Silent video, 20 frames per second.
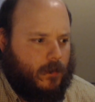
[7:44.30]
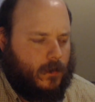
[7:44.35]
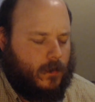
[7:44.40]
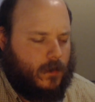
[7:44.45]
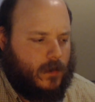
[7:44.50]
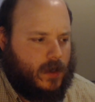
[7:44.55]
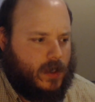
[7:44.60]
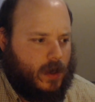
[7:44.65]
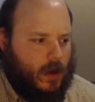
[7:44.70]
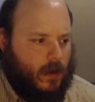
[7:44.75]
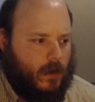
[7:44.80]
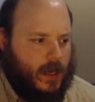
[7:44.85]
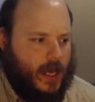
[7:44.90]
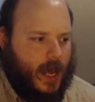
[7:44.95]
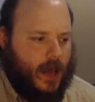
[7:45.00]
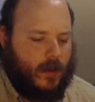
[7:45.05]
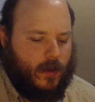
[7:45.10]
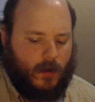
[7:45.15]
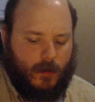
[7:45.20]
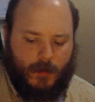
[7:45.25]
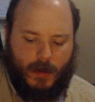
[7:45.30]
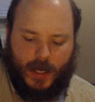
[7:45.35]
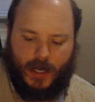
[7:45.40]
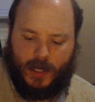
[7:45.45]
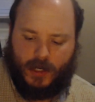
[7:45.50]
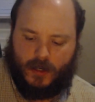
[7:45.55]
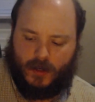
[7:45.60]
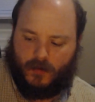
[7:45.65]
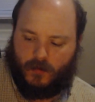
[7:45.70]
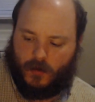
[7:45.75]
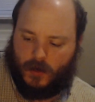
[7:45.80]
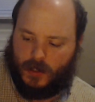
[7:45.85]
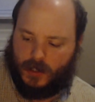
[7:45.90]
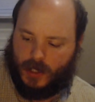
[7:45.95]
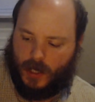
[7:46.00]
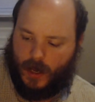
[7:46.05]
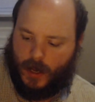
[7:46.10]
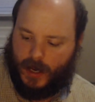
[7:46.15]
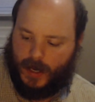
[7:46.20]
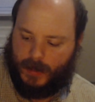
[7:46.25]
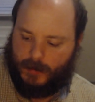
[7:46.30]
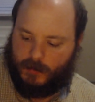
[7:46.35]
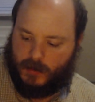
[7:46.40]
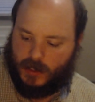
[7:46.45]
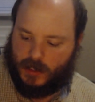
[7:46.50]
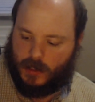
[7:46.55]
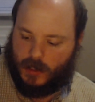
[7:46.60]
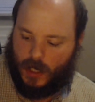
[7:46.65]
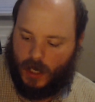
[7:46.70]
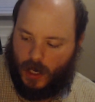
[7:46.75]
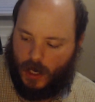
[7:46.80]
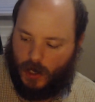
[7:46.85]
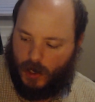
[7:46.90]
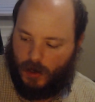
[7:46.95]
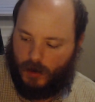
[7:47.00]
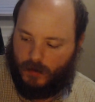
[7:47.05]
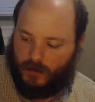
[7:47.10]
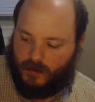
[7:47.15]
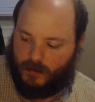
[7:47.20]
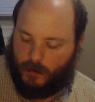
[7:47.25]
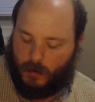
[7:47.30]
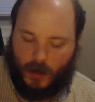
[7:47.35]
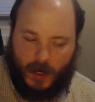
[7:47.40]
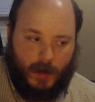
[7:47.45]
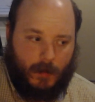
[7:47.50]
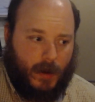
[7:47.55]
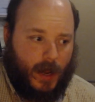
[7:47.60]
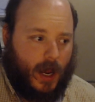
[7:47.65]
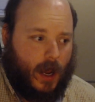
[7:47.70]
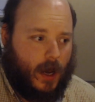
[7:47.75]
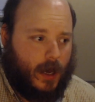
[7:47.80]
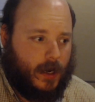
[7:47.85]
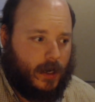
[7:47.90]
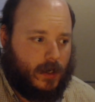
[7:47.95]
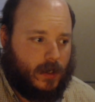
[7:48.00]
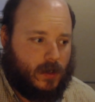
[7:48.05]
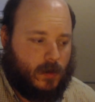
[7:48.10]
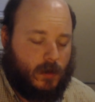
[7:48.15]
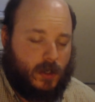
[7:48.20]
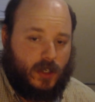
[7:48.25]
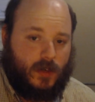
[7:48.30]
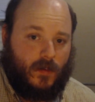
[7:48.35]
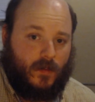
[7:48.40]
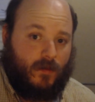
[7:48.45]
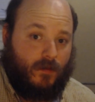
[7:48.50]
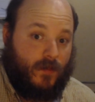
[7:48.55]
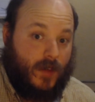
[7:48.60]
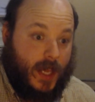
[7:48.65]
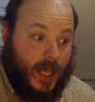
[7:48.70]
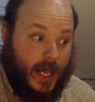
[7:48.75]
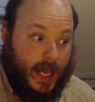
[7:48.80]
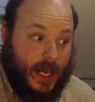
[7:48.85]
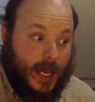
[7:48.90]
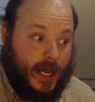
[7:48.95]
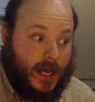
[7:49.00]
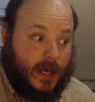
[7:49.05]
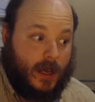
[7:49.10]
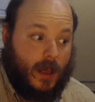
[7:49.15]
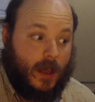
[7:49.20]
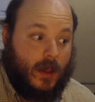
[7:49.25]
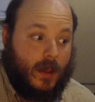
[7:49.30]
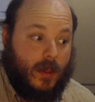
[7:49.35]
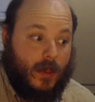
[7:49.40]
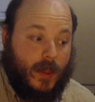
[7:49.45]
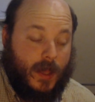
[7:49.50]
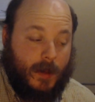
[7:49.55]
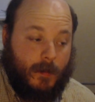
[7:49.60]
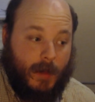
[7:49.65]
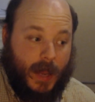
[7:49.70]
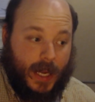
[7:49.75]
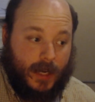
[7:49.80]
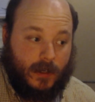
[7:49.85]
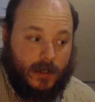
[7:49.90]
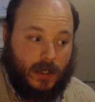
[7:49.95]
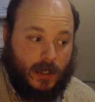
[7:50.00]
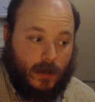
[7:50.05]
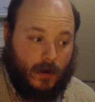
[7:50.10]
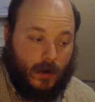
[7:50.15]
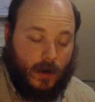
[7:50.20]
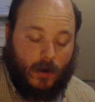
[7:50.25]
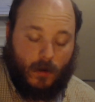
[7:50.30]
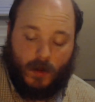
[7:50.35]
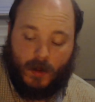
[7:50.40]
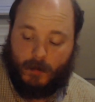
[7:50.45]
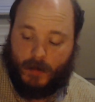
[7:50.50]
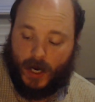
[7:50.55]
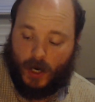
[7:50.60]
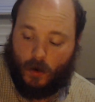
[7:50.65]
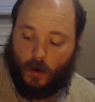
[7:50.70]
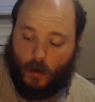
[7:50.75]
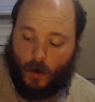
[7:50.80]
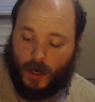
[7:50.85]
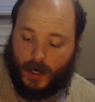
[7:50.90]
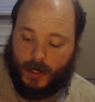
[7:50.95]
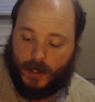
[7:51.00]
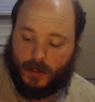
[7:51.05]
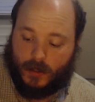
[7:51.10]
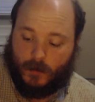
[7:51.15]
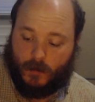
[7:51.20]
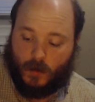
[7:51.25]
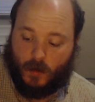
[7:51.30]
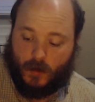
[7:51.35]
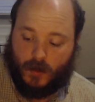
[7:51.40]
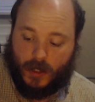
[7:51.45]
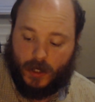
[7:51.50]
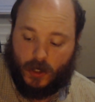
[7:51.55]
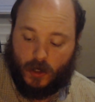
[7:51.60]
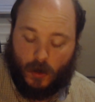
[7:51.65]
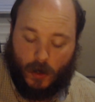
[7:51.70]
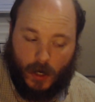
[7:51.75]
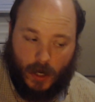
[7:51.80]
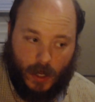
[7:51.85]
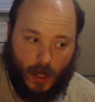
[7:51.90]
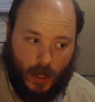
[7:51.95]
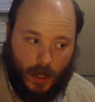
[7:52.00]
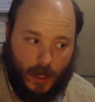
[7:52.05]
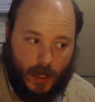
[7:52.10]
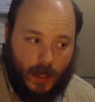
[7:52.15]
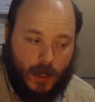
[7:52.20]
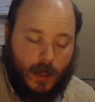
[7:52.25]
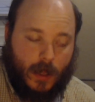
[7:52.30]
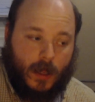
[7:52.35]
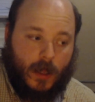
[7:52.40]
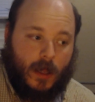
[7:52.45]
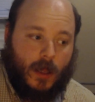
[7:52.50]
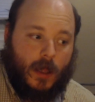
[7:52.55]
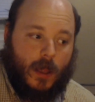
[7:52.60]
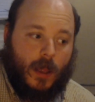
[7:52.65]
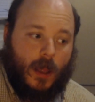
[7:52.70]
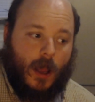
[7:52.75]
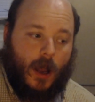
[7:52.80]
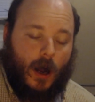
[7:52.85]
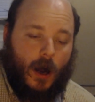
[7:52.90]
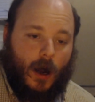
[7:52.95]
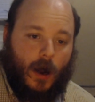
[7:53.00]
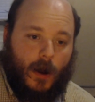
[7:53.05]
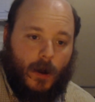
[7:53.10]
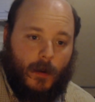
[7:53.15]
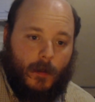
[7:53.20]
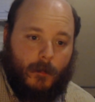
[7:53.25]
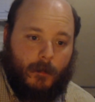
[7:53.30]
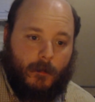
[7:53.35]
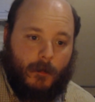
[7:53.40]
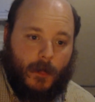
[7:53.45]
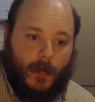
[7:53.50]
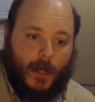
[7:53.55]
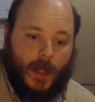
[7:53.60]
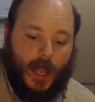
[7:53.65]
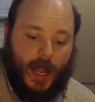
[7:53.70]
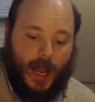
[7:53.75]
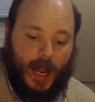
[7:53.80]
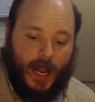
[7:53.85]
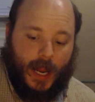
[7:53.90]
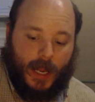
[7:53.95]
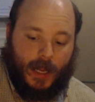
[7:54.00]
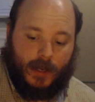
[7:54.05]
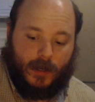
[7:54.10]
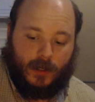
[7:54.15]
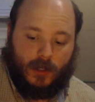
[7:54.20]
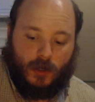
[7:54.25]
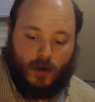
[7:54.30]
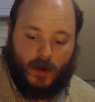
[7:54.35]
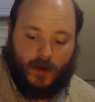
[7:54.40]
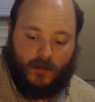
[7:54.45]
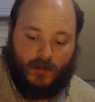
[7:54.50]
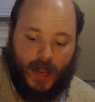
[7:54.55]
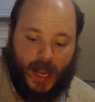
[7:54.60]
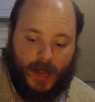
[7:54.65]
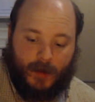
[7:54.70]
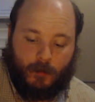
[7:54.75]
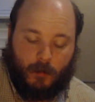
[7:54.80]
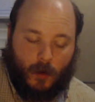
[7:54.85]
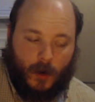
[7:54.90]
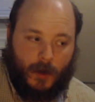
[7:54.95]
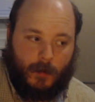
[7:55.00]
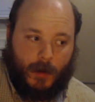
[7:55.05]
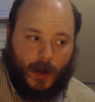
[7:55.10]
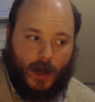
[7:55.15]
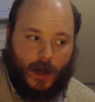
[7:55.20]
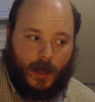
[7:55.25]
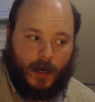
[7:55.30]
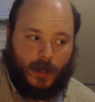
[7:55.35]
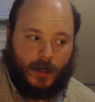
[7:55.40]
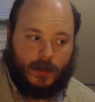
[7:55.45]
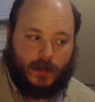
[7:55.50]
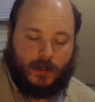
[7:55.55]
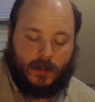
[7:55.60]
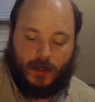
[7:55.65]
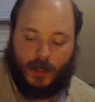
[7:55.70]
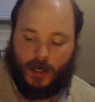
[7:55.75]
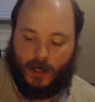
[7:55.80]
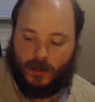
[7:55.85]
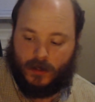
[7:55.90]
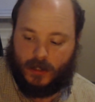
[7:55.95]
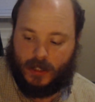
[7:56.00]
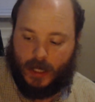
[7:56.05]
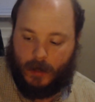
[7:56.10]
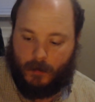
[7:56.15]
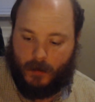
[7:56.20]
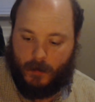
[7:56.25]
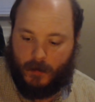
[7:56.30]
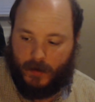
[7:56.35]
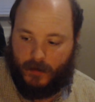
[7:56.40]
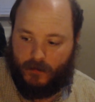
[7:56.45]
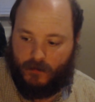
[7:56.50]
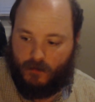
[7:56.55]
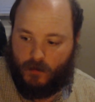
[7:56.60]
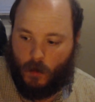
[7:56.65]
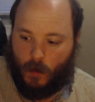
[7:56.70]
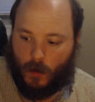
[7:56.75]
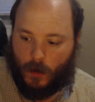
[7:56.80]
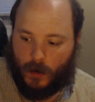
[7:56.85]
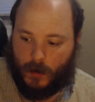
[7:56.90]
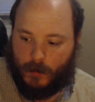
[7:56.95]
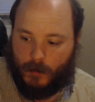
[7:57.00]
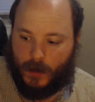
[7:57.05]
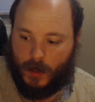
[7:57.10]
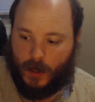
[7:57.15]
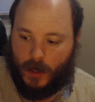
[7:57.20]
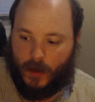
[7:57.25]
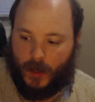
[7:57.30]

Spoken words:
So yeah, there are many different types of prebiotics which feed the bacteria or the microorganisms within your gut. And you can have prebiotics in a supplement form.